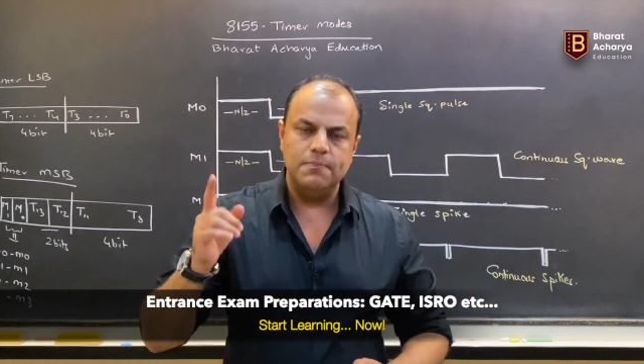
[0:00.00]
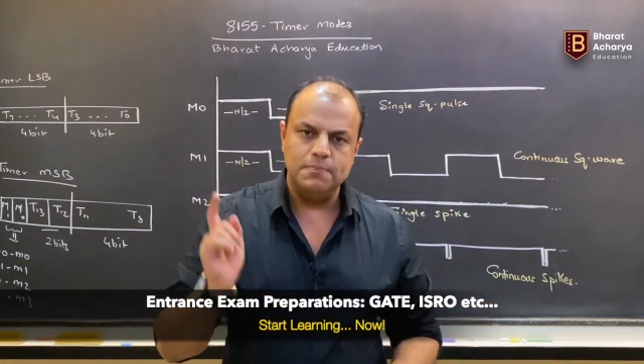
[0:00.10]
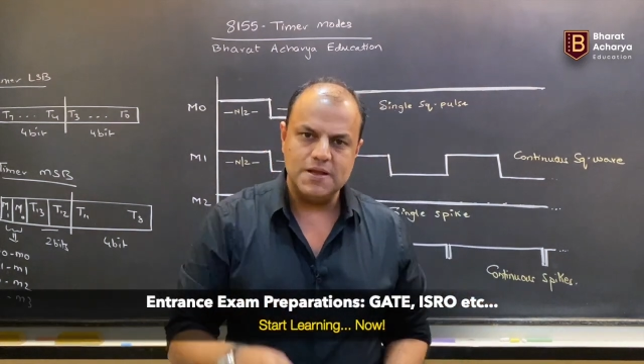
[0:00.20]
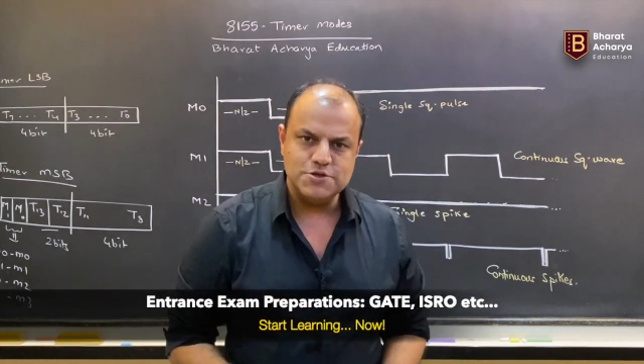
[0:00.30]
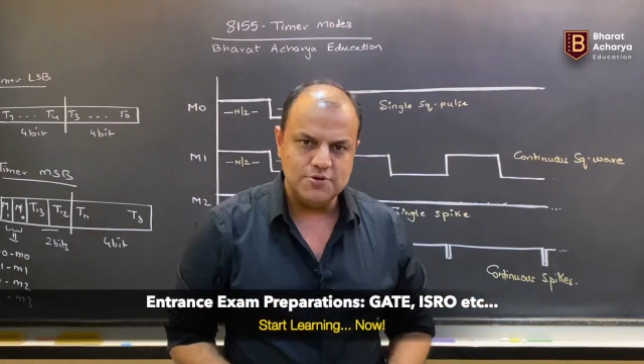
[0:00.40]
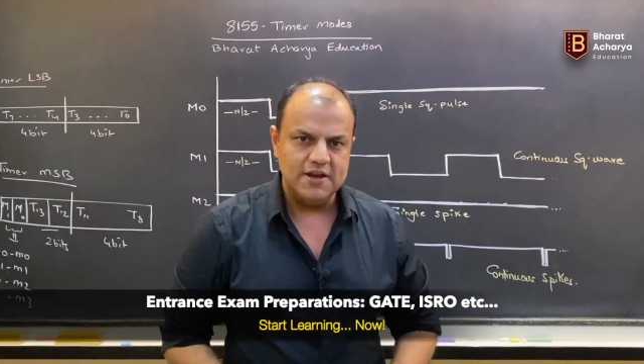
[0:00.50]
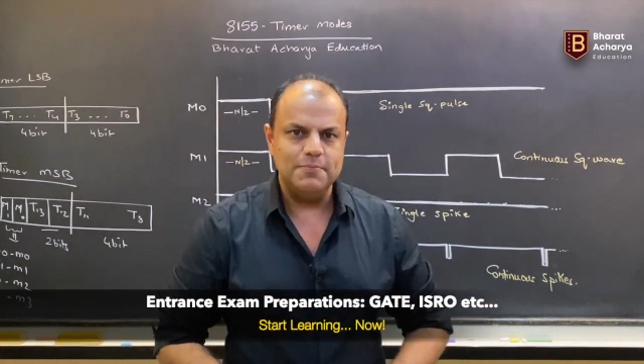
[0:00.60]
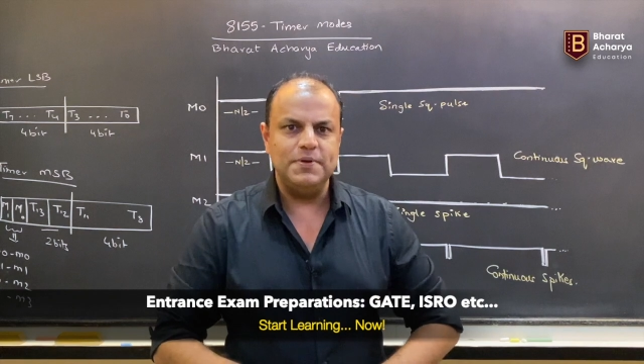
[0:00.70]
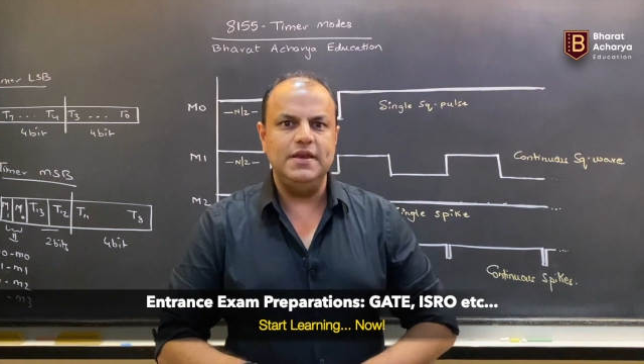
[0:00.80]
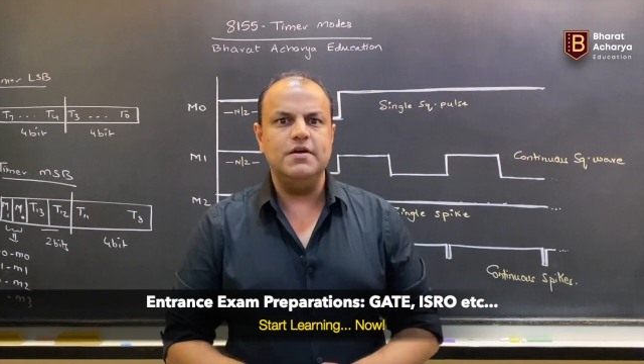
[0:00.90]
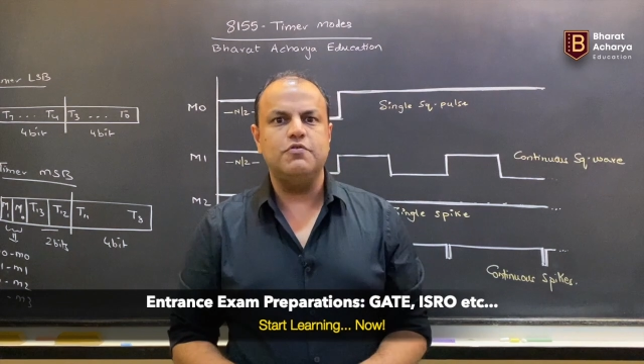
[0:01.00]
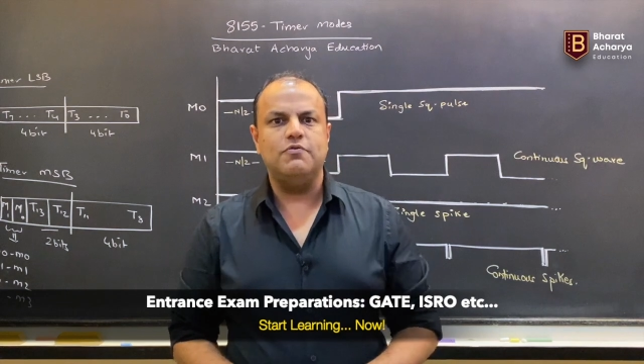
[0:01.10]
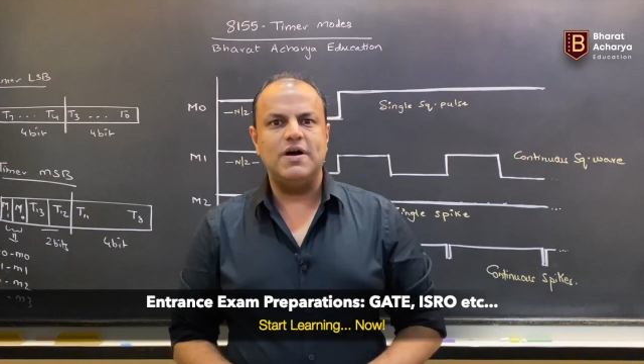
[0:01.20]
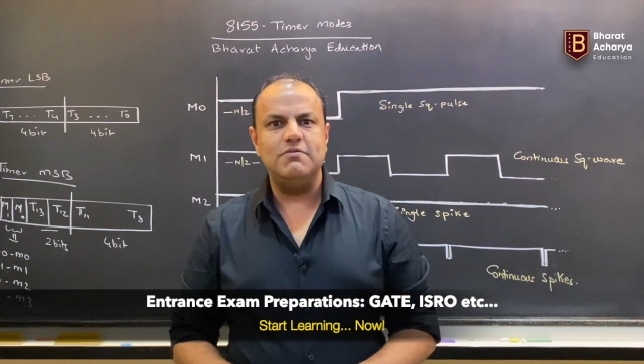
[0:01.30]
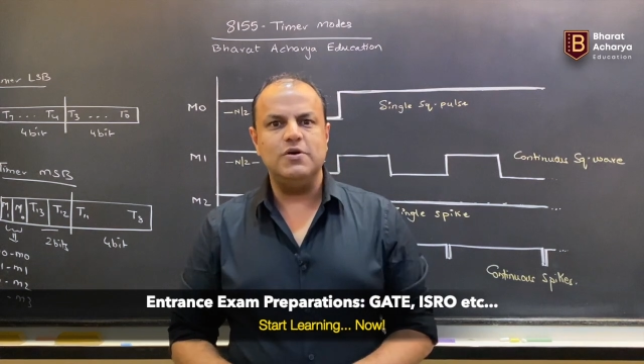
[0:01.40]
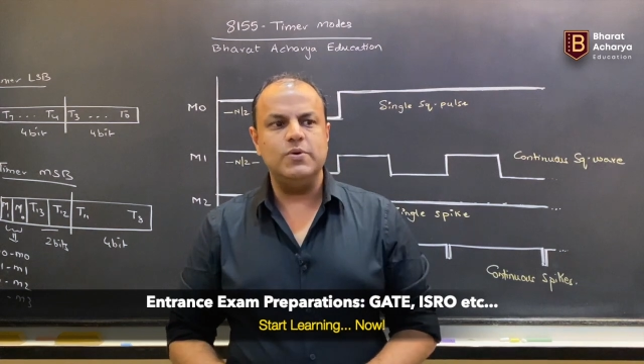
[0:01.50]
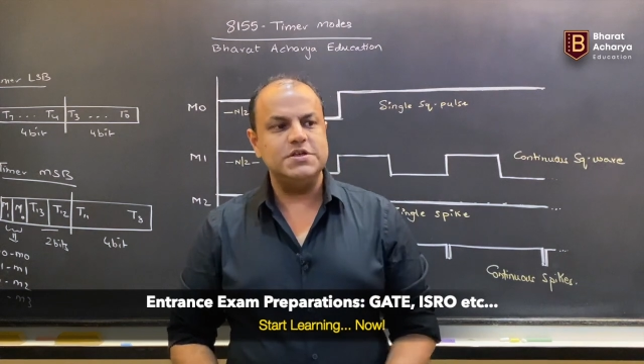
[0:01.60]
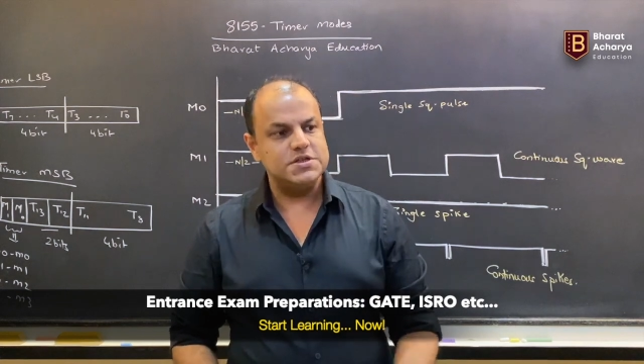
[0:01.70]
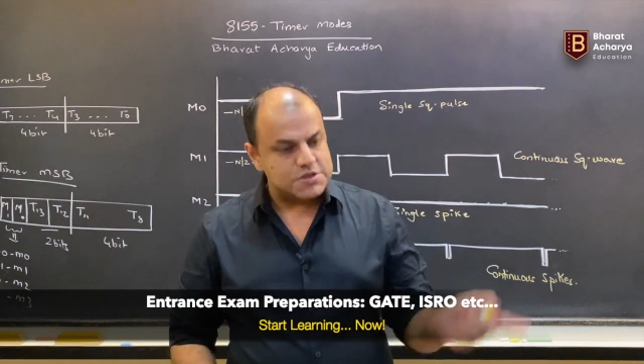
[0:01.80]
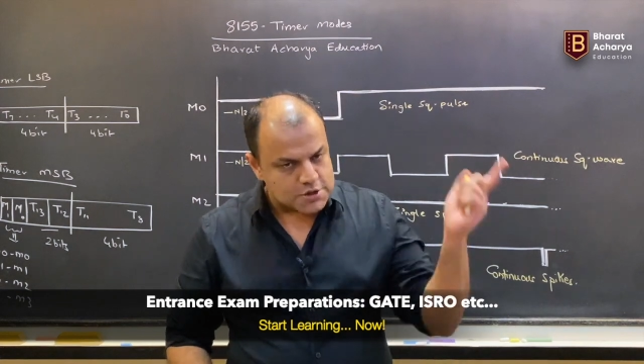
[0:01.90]
Plus, you'll get a PDF of Viva
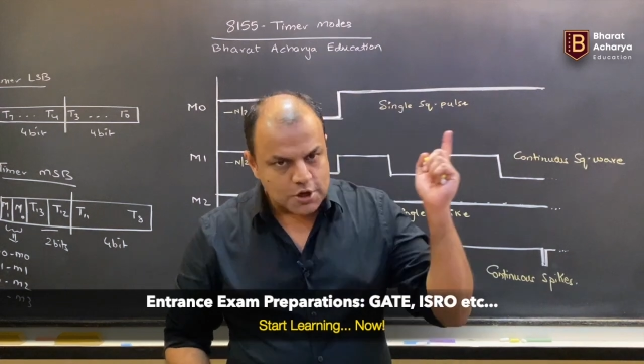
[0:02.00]
questions.